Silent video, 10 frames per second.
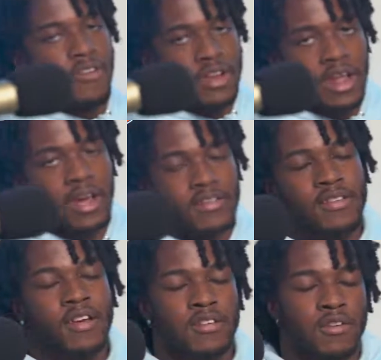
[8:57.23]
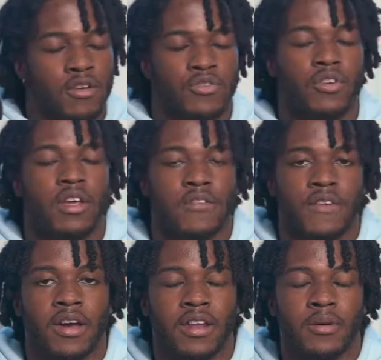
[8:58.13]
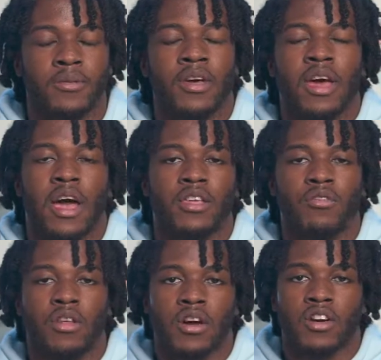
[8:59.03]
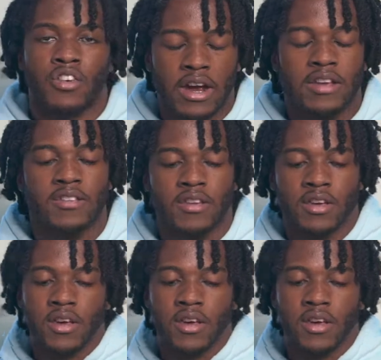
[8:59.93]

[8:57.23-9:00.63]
nasty excuse for Knicks fandom, and you look crazy.